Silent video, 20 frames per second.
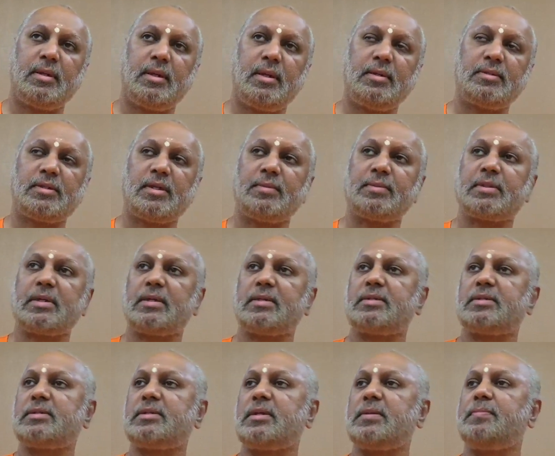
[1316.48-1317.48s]
In Sanskrit,
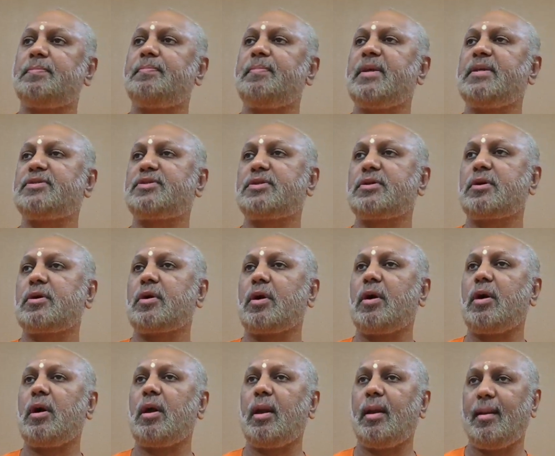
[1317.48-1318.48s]
srup means to
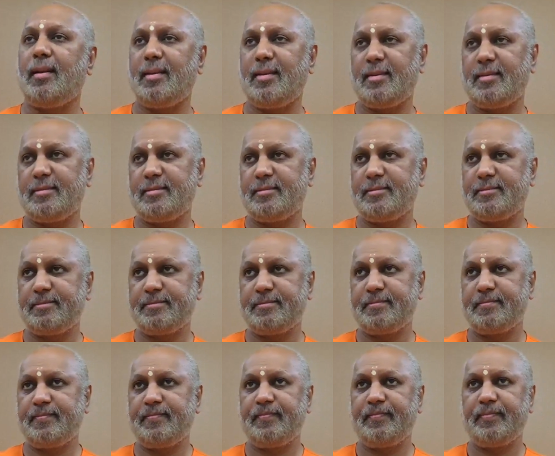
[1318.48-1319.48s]
crawl.
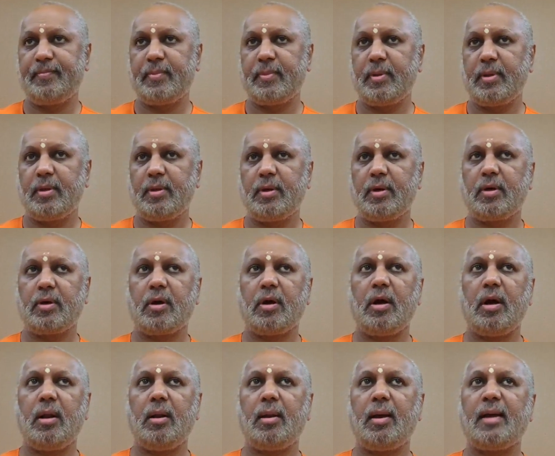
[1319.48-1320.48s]

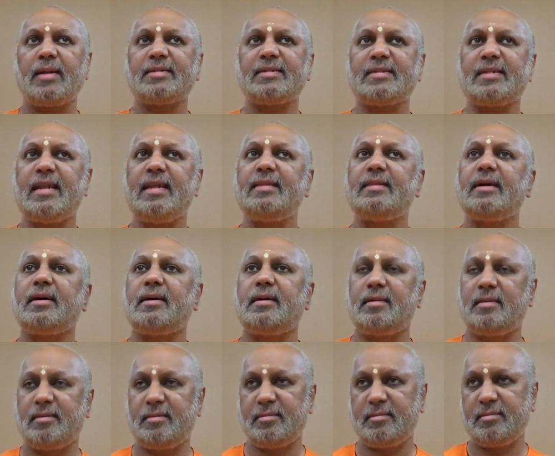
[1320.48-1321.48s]
Crawl or slither.